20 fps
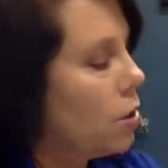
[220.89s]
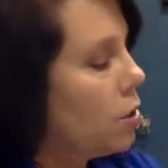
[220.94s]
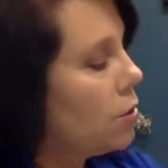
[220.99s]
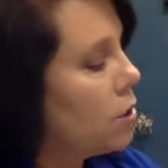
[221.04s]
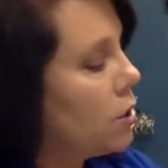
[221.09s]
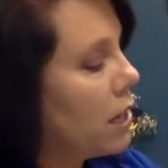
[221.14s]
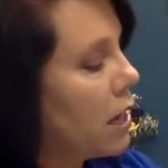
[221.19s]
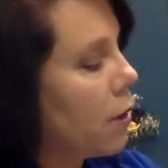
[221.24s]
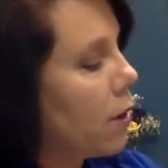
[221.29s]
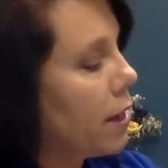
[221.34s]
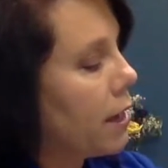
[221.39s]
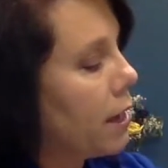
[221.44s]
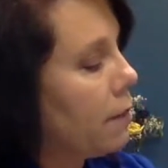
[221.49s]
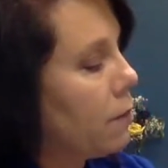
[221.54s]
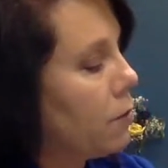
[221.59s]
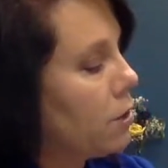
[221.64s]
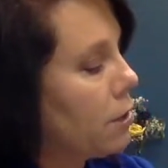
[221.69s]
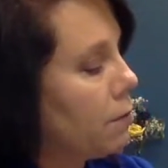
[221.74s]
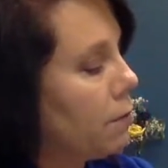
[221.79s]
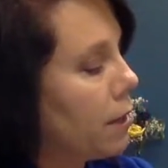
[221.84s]
So now I can
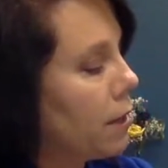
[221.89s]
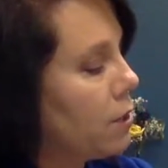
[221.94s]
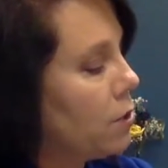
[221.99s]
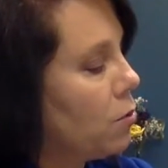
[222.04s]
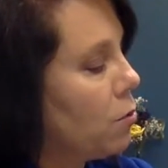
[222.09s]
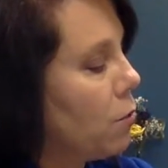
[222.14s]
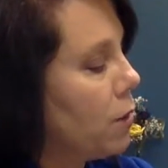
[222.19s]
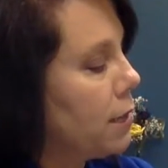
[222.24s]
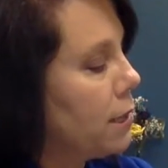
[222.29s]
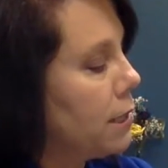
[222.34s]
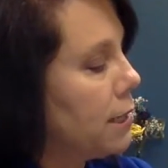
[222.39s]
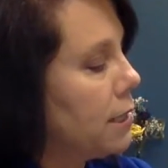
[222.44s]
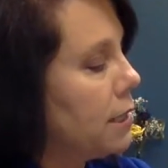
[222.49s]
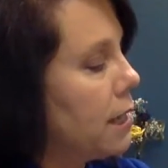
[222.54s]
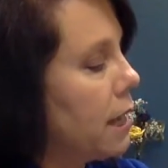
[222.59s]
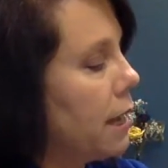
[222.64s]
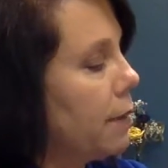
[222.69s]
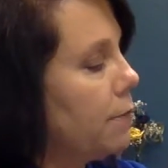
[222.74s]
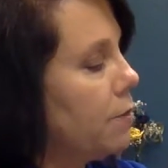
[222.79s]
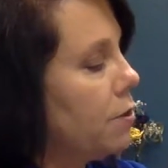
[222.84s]
multiply 20
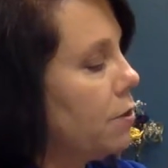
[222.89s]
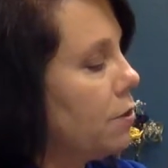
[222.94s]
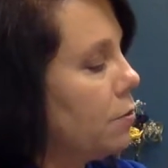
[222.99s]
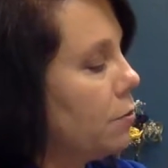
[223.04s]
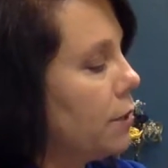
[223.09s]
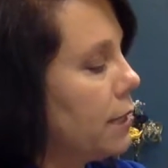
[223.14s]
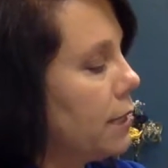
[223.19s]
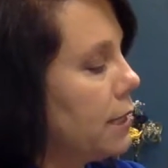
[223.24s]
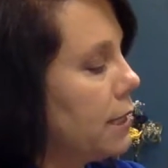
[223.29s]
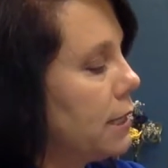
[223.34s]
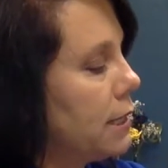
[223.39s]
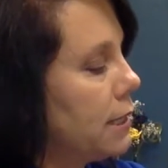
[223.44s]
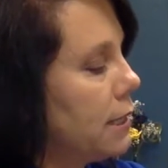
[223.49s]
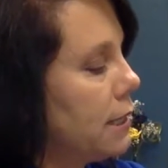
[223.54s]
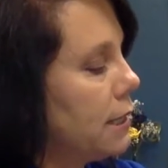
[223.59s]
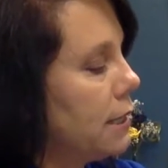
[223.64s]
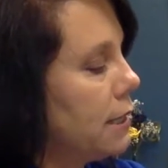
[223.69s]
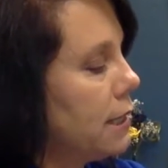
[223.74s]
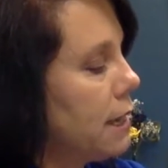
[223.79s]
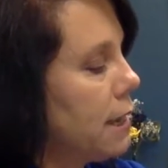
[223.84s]
times 3 is
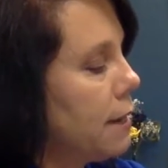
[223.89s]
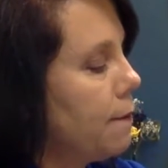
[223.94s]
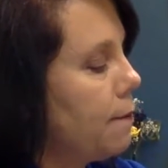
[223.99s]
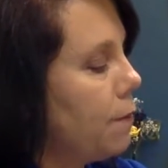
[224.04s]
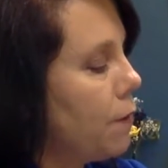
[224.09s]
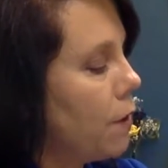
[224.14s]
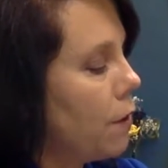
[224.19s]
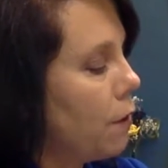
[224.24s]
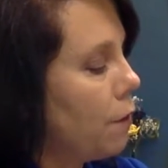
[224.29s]
60,